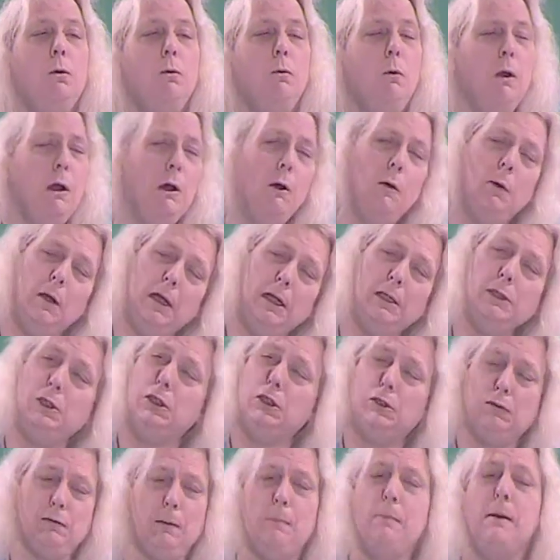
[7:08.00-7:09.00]
Well, it
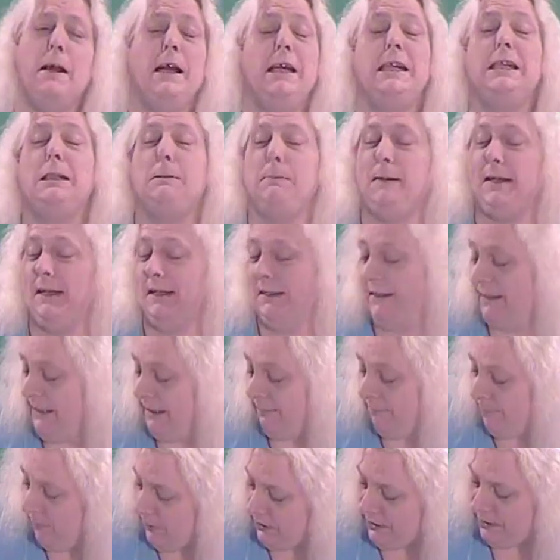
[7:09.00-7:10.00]
just reminds me
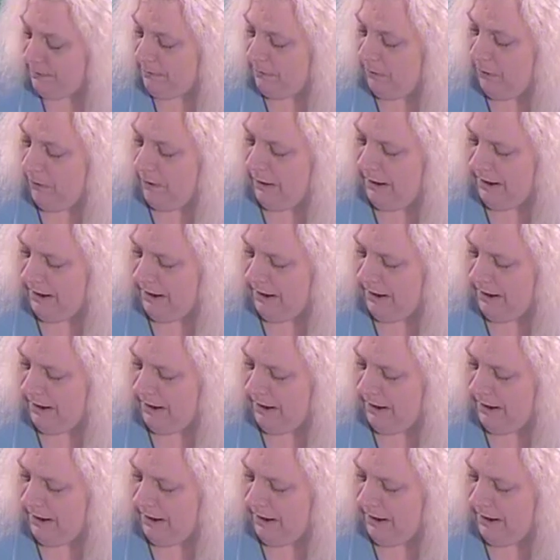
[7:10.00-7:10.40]
that, first of all,